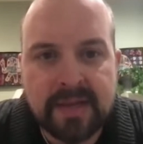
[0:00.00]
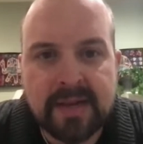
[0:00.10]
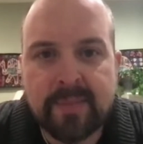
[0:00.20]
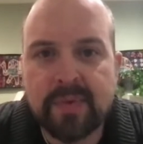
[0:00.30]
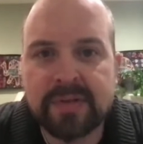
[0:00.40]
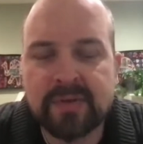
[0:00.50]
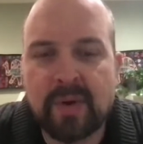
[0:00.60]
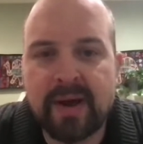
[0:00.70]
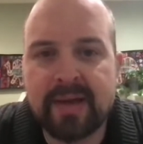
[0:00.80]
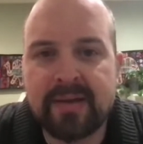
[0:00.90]
get up when it's
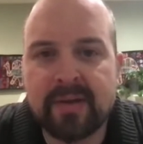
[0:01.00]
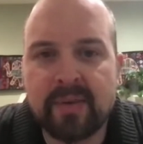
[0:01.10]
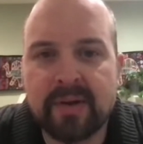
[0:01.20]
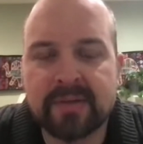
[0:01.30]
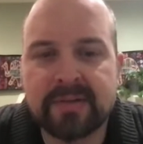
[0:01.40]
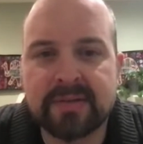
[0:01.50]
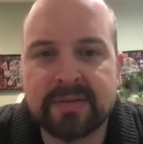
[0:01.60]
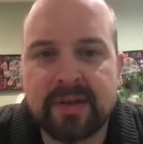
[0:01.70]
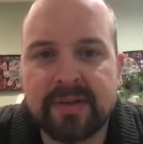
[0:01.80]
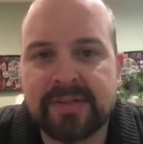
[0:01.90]
quiet and no one else
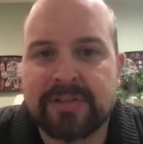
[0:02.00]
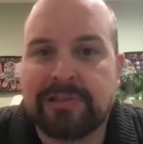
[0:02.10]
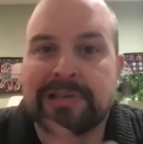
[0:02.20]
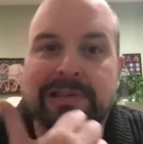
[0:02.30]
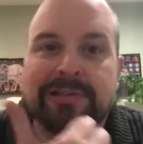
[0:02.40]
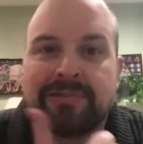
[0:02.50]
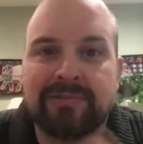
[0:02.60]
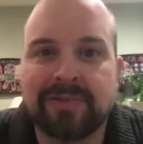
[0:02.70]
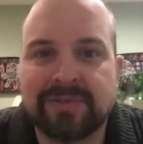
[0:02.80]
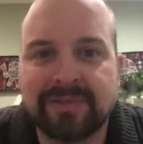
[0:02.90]
is, all these
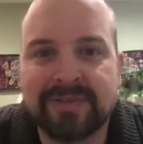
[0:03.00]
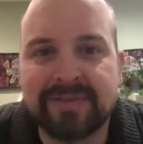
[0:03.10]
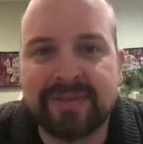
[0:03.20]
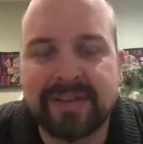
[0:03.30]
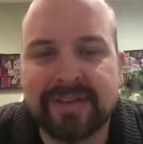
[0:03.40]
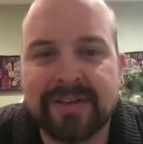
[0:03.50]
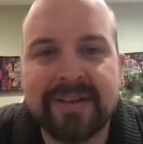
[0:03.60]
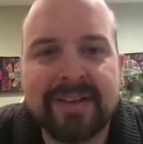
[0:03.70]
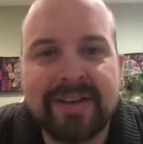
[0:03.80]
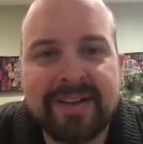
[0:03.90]
yahoos around
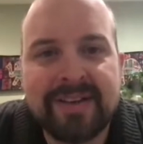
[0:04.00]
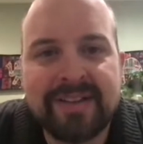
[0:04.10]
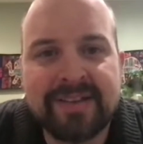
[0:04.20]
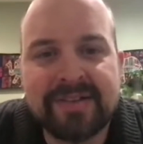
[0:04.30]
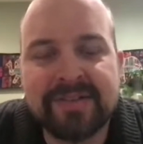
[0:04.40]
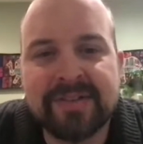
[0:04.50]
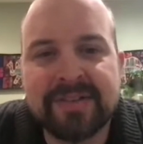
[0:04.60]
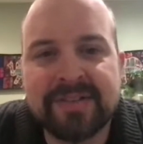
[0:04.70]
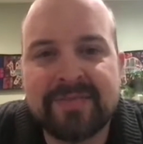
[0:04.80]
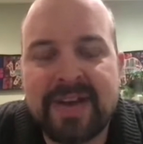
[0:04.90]
here, they're still
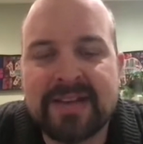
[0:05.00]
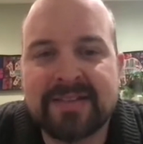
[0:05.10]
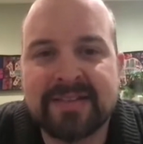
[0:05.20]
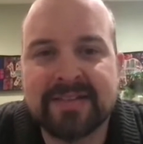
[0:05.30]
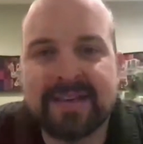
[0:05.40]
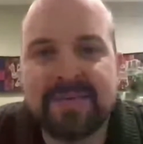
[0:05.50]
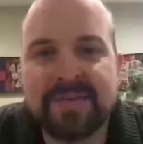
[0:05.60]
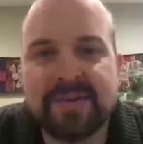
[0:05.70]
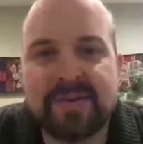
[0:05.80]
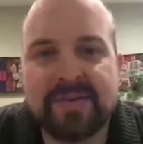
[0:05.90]
fast asleep,
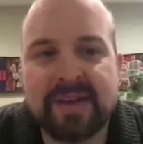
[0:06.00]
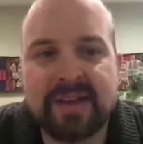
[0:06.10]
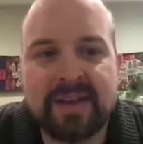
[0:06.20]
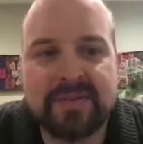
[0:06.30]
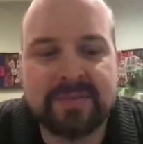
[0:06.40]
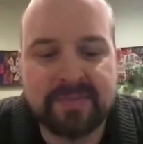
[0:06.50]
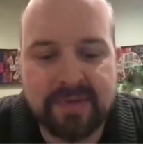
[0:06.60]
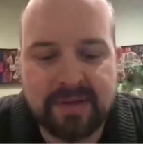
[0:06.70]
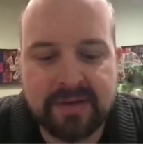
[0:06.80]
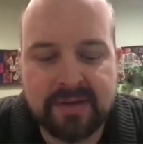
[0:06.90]
so I can have
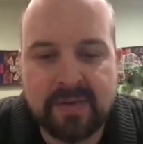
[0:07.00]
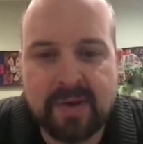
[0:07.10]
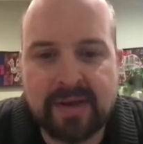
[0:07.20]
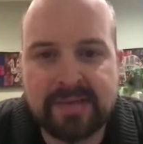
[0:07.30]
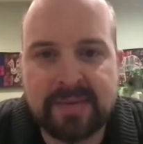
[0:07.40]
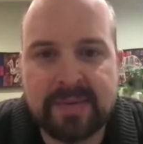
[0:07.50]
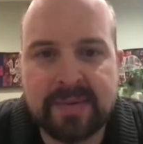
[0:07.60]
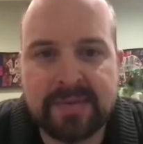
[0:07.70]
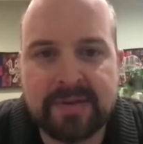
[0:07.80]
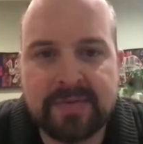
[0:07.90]
some quiet time to
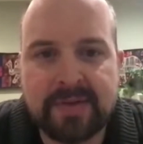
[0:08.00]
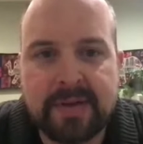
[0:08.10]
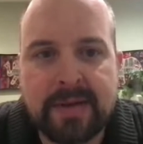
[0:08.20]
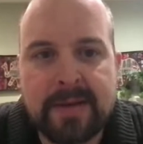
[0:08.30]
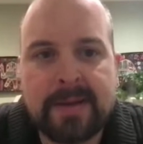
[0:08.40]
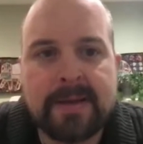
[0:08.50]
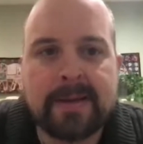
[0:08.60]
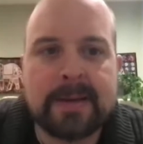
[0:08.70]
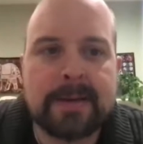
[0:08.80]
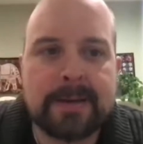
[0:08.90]
myself.
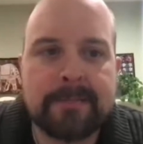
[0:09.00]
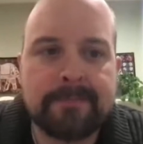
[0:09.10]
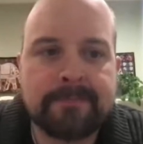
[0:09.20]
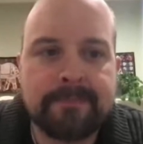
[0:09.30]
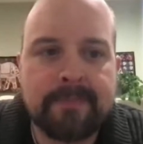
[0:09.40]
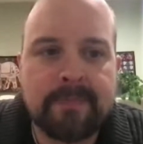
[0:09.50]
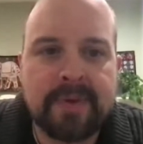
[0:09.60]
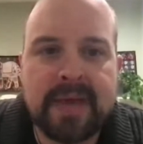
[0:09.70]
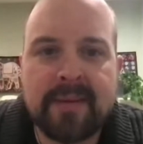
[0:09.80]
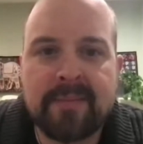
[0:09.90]
But
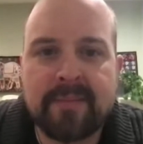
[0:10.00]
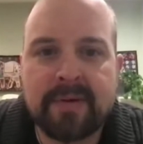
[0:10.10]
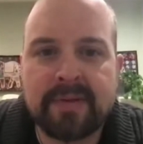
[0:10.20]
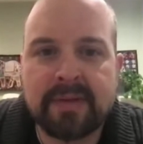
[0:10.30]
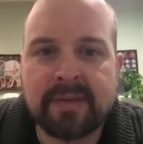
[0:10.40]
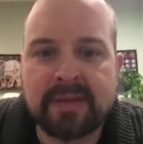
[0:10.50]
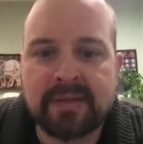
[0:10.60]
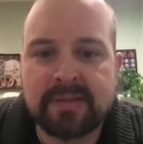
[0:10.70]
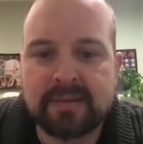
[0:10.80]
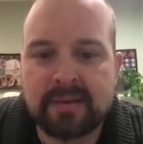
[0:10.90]
yeah, I think
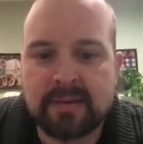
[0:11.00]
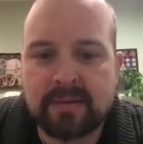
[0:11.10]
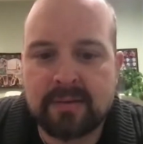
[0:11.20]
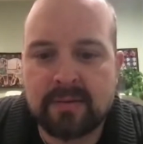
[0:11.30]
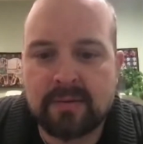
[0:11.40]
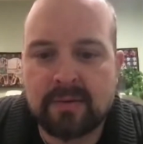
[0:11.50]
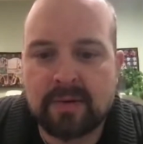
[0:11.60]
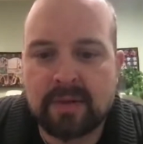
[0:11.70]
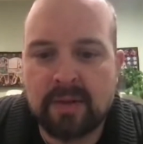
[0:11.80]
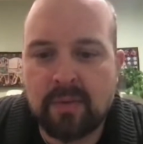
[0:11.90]
that's all
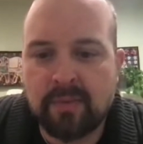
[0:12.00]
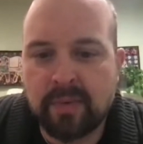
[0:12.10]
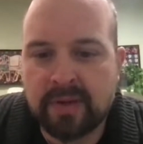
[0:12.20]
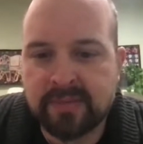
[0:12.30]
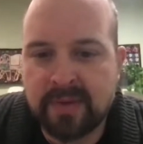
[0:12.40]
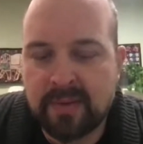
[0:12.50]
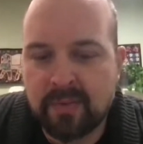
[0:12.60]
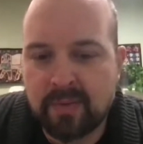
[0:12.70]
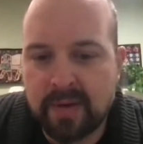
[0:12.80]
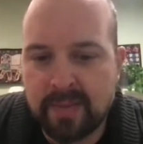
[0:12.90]
we got some
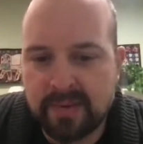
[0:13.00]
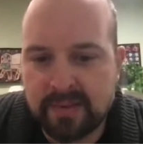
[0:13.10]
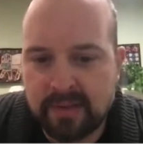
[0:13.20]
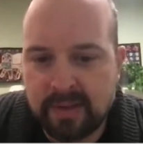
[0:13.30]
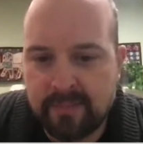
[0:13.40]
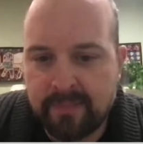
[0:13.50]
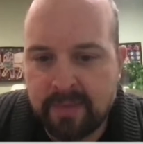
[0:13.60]
comments. Hell yeah.